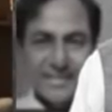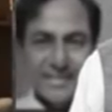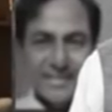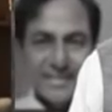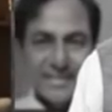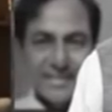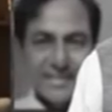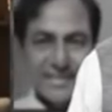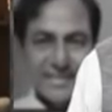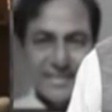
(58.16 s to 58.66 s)

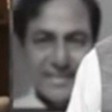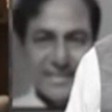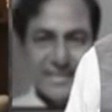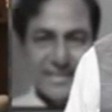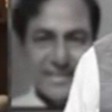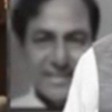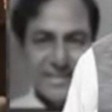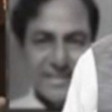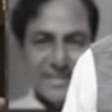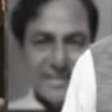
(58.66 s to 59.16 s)

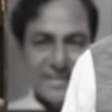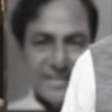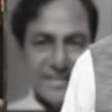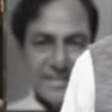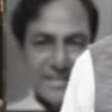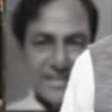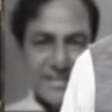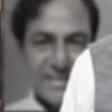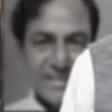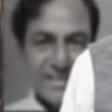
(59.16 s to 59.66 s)

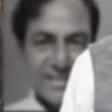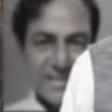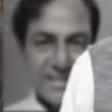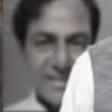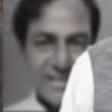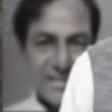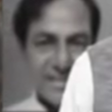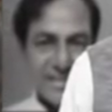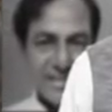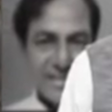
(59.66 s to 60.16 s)

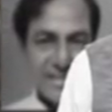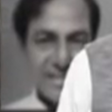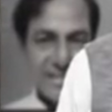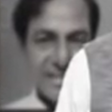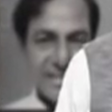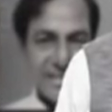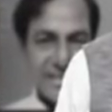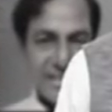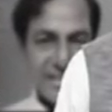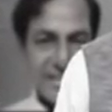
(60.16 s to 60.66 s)

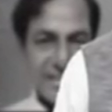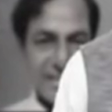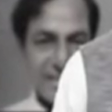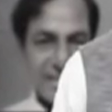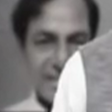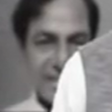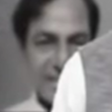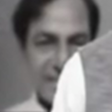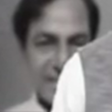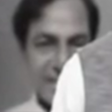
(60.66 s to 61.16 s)

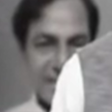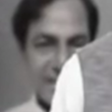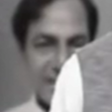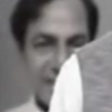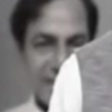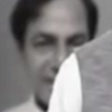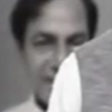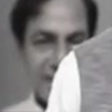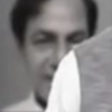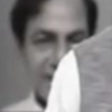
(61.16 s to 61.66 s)

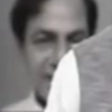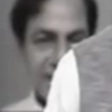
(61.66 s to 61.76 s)
No words are spoken by the person on screen.